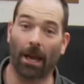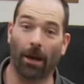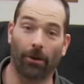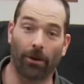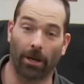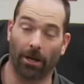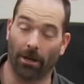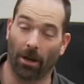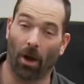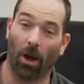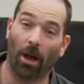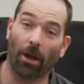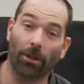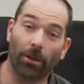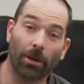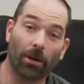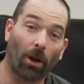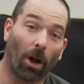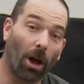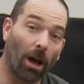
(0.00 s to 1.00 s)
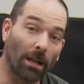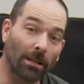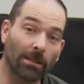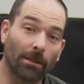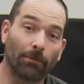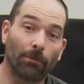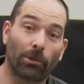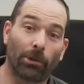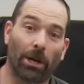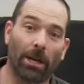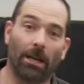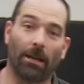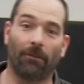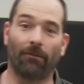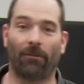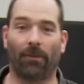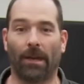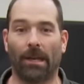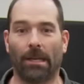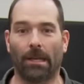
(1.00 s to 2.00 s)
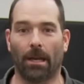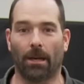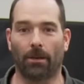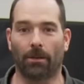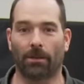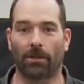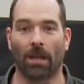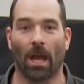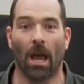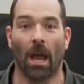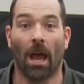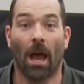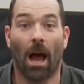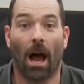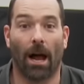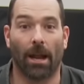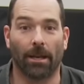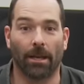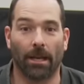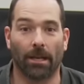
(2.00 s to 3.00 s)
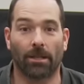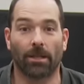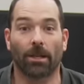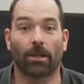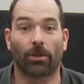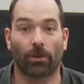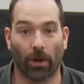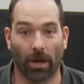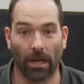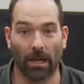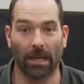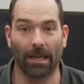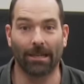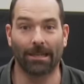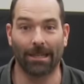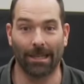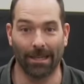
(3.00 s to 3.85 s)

out our other awesome training videos on Ninja Training